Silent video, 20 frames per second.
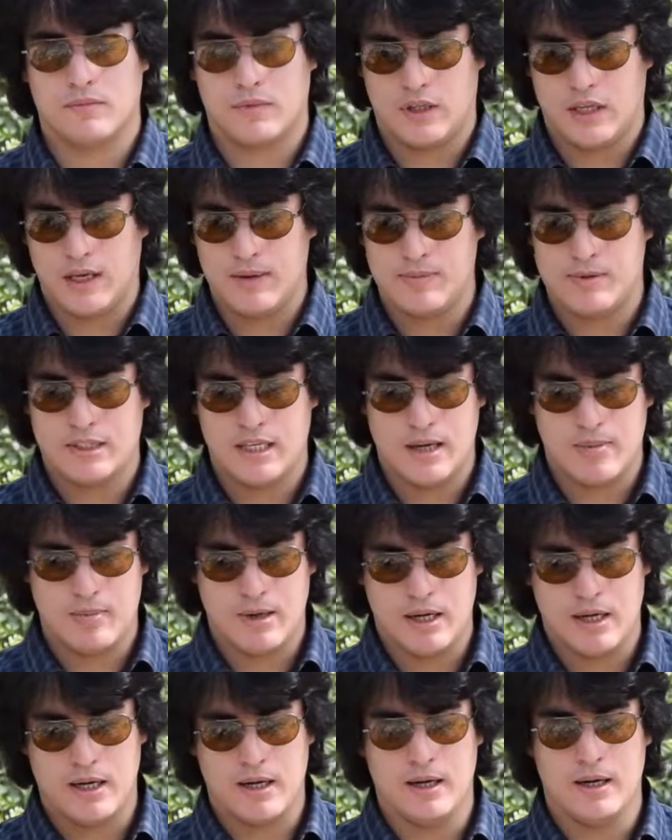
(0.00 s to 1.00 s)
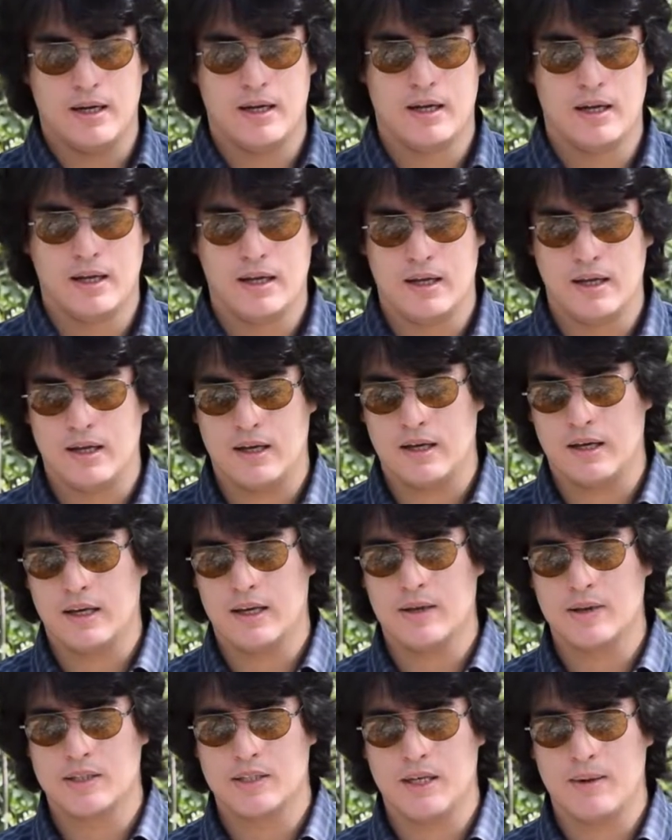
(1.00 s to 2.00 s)
gives them
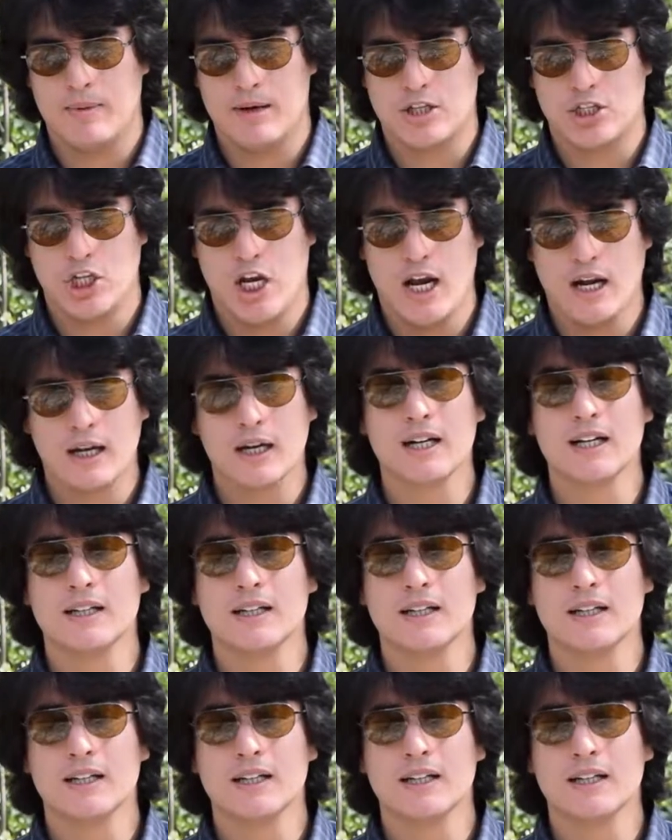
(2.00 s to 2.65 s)
a check,